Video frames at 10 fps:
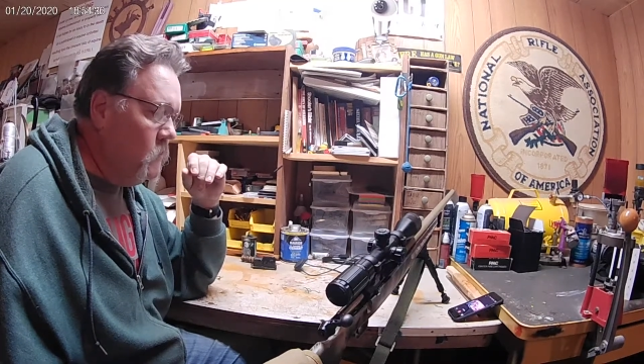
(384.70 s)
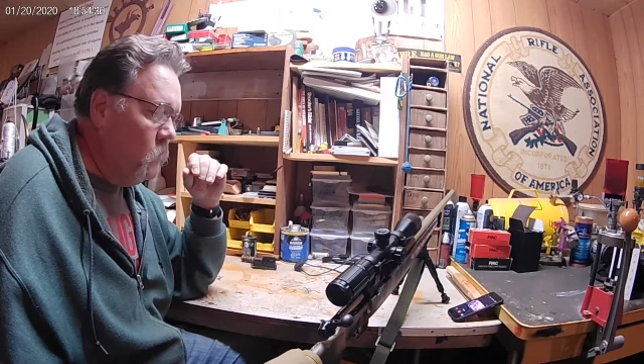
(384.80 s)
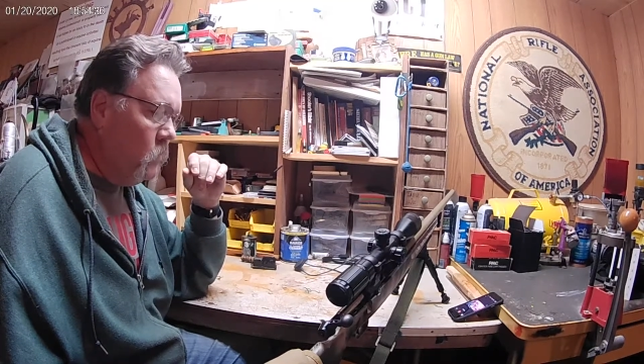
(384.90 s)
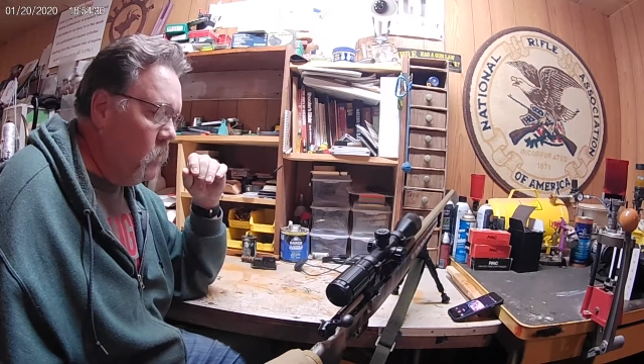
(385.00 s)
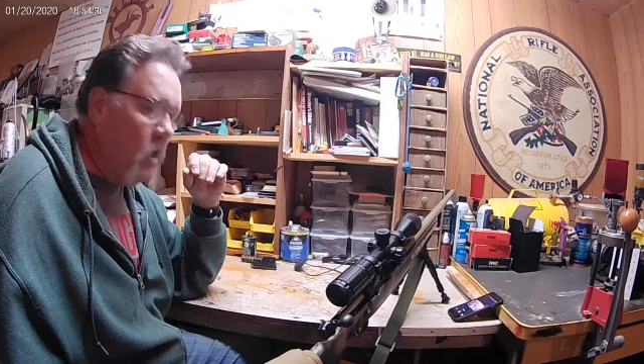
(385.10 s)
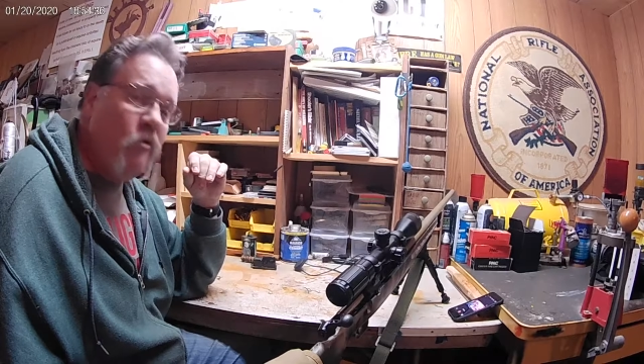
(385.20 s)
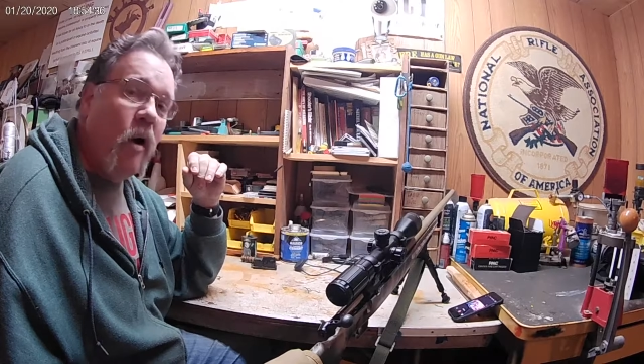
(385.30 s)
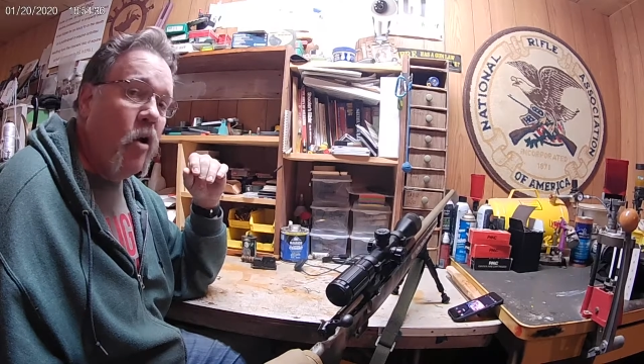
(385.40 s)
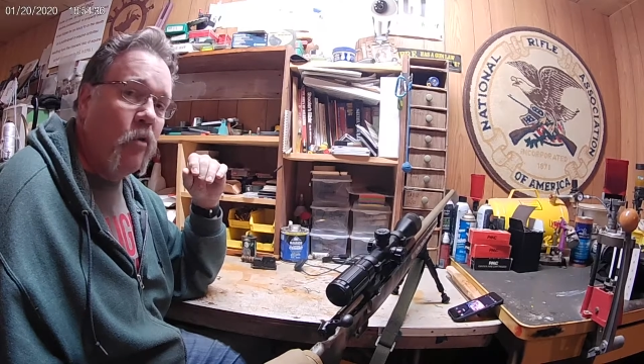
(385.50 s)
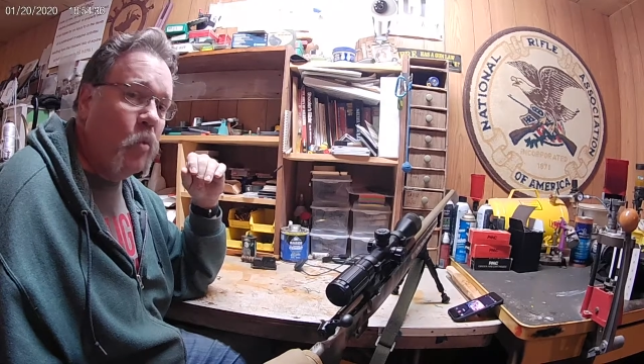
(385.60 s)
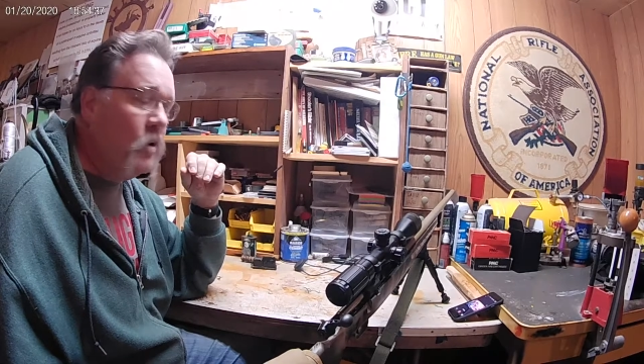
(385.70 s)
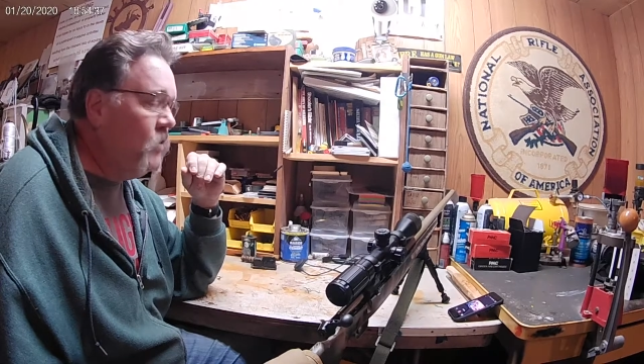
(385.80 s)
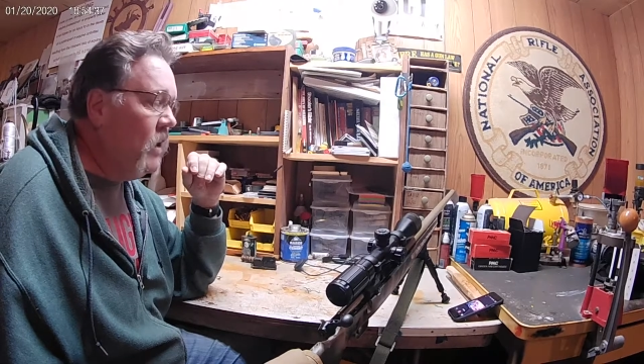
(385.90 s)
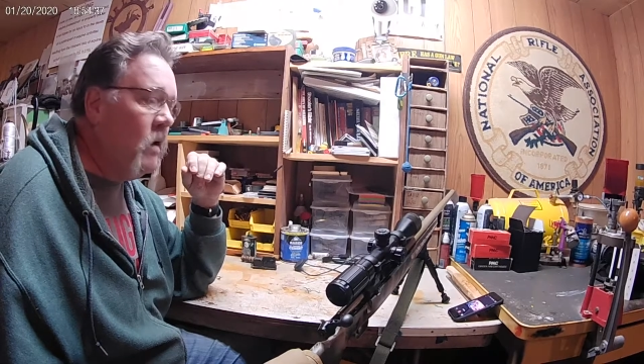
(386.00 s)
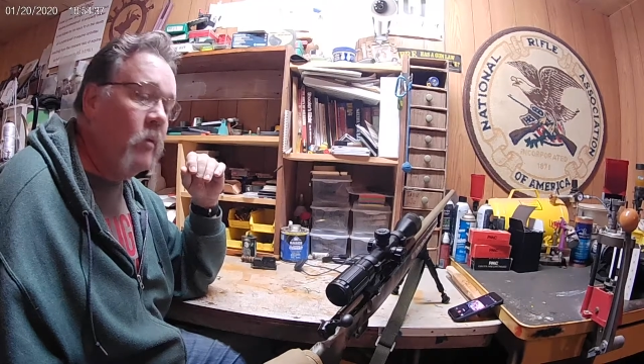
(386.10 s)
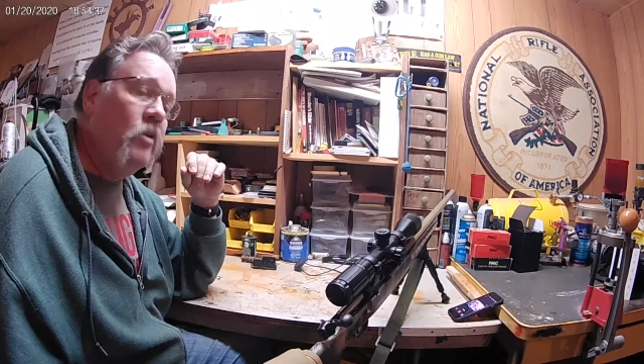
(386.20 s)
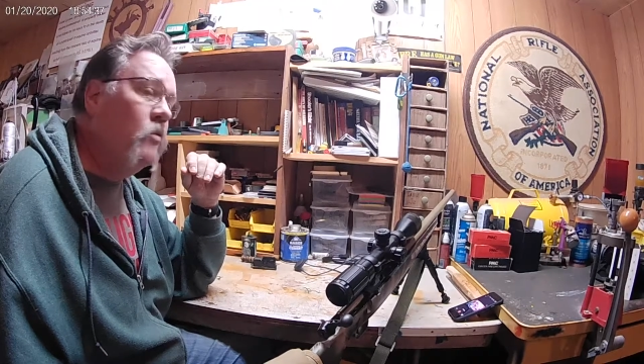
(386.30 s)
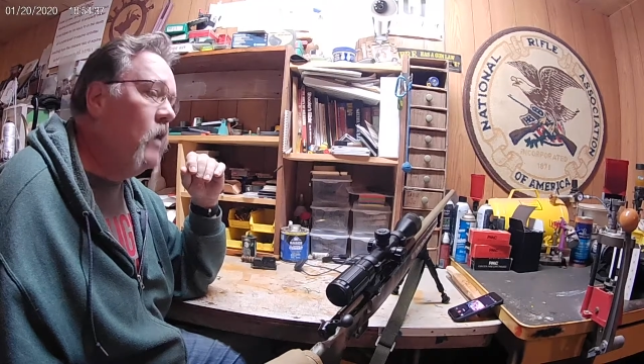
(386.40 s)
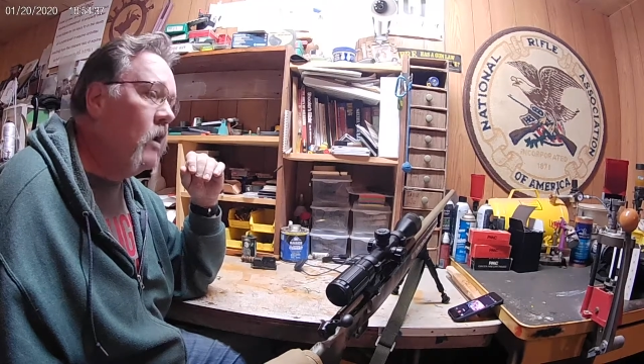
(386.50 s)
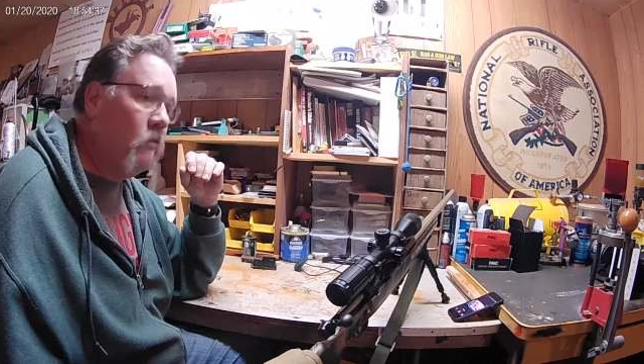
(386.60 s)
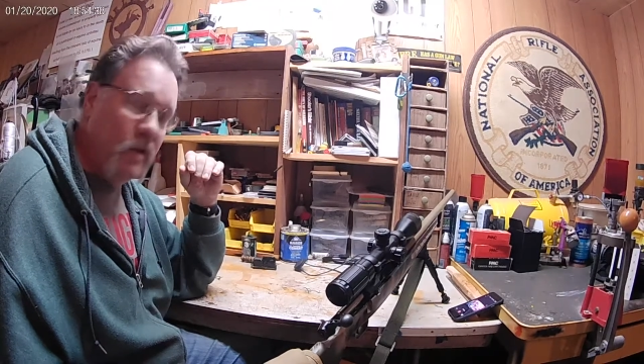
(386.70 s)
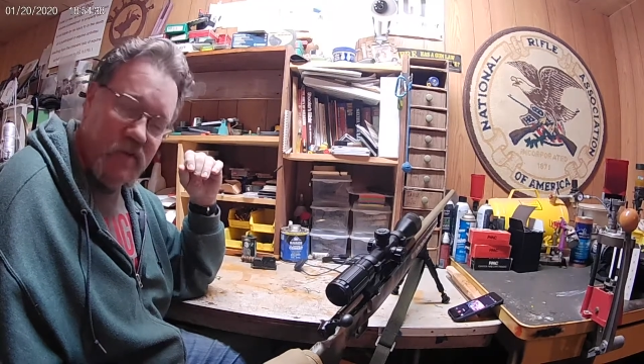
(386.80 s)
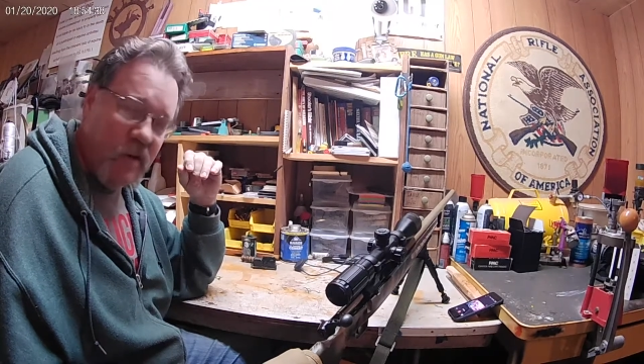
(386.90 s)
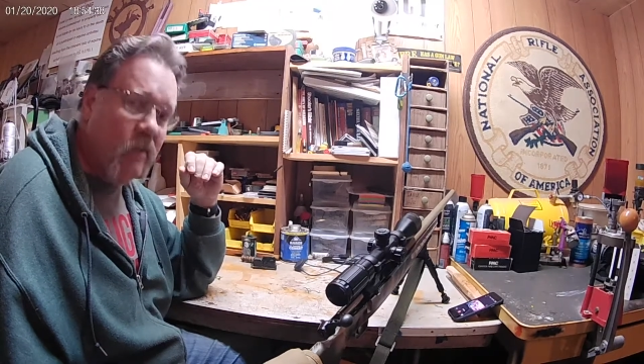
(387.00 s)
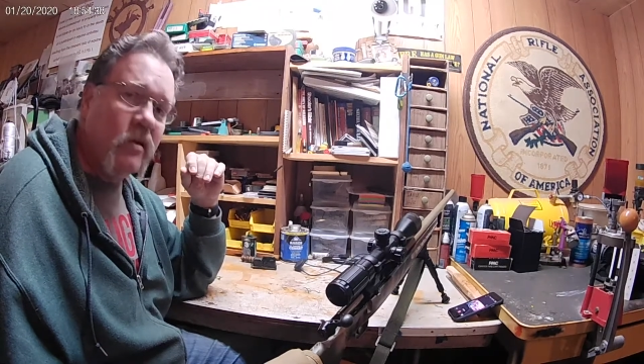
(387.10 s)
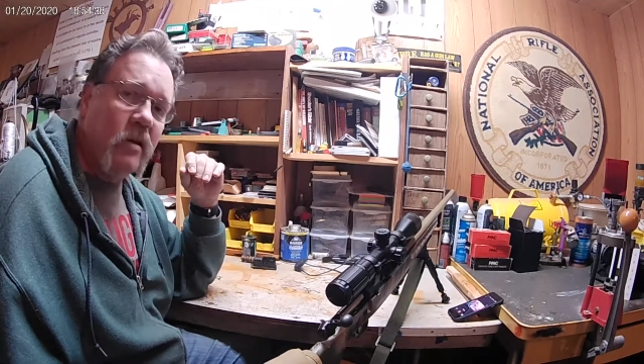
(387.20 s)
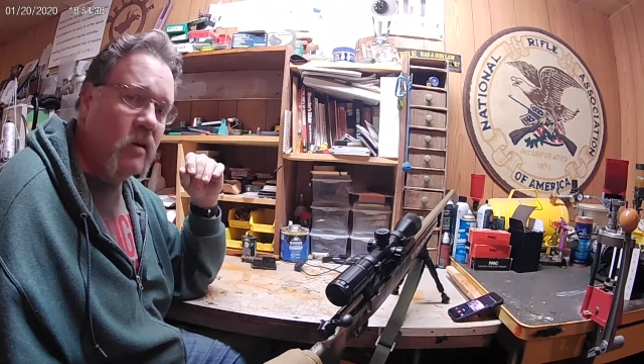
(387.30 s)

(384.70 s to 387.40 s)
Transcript: they fall over one time and you've got to reset everything.